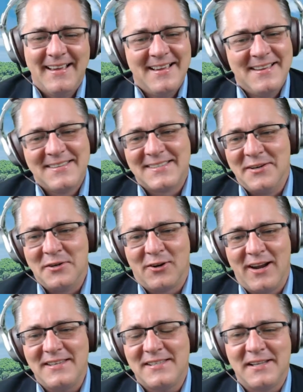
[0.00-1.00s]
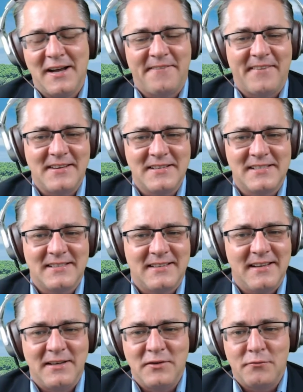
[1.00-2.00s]
So great stuff. I just
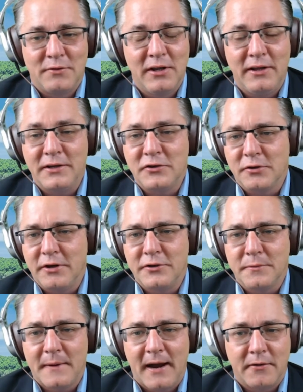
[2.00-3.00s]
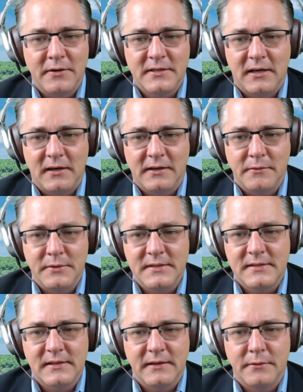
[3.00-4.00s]
really enjoyed your power talk. It
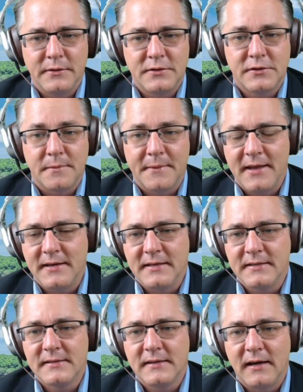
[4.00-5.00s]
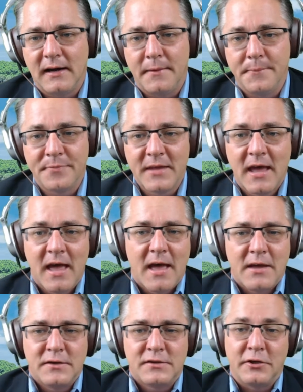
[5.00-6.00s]
was tremendous.
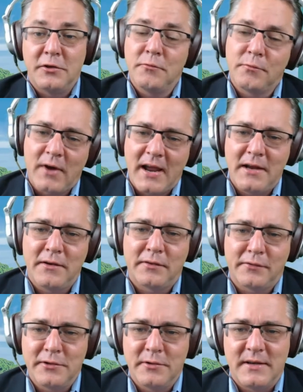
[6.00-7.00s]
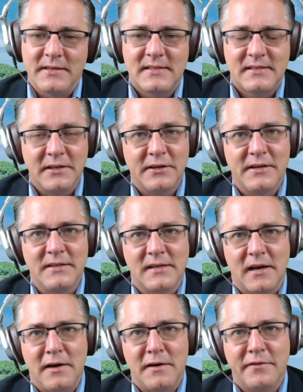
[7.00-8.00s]
So you ran through a series
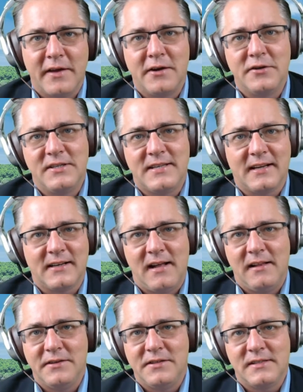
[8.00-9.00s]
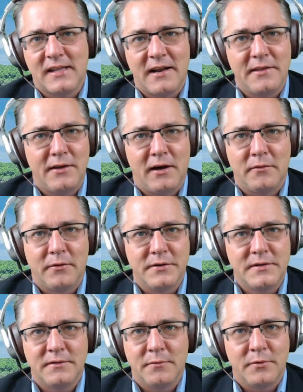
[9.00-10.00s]
of energy technologies that I thought
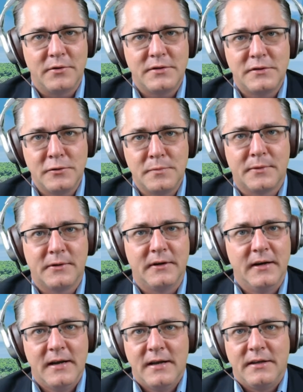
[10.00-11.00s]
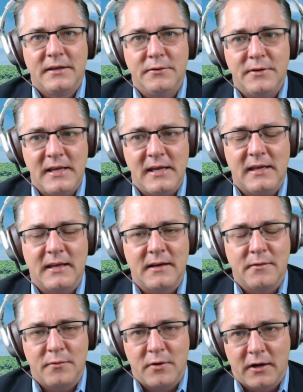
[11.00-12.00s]
were super unique
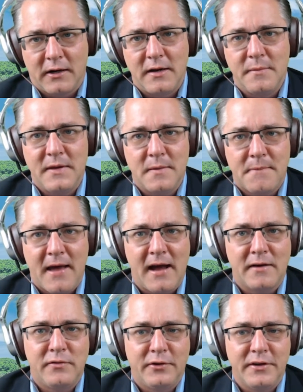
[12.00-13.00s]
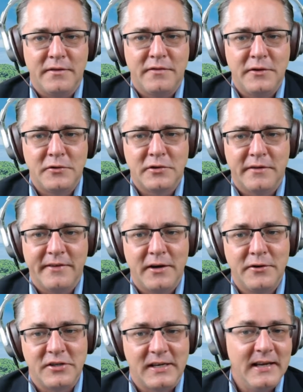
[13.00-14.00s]
and are going to be impactful to the future of
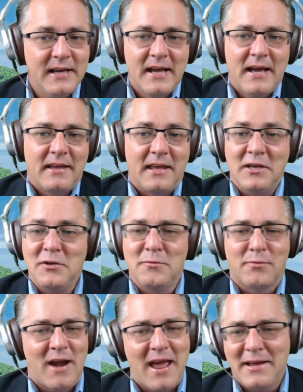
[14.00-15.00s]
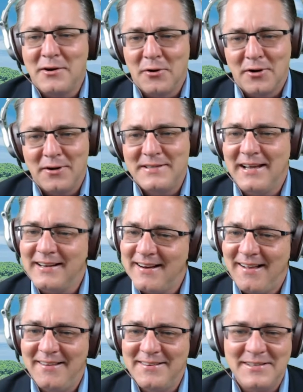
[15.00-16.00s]
energy. Can you rank order
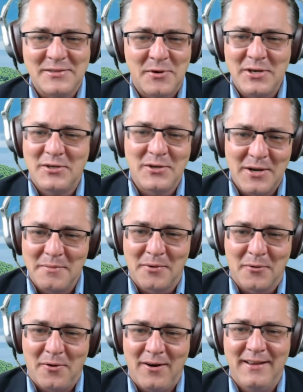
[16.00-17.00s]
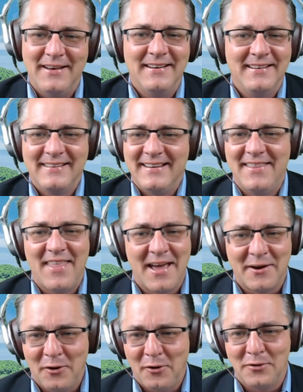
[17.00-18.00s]
technologies? What's your number one in that
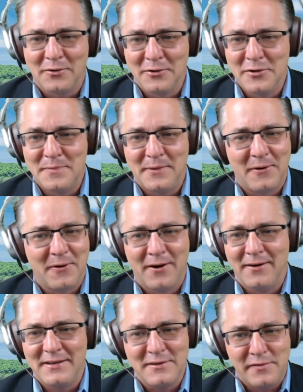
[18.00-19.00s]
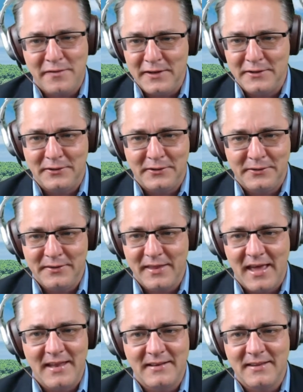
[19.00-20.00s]
whole group, or do you feel
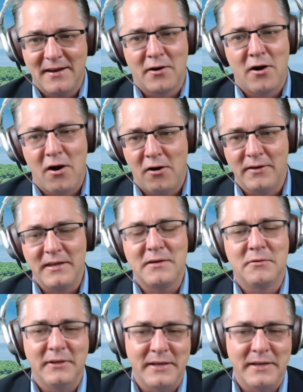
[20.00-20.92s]
that they're all equally